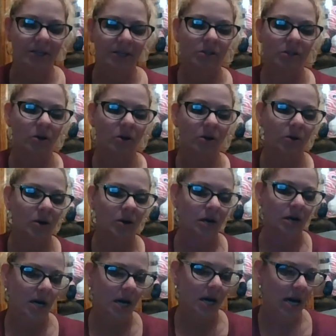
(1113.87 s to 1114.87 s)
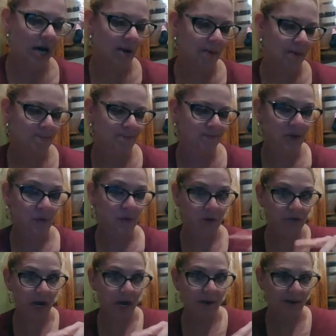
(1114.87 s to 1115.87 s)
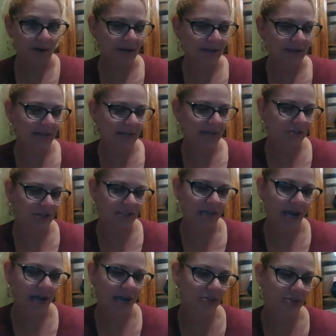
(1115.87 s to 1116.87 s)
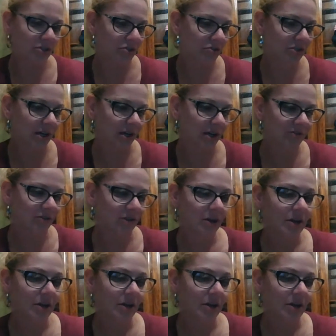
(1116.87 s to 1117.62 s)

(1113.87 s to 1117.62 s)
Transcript: So, um, and we're talk about that scheduling times to do stuff.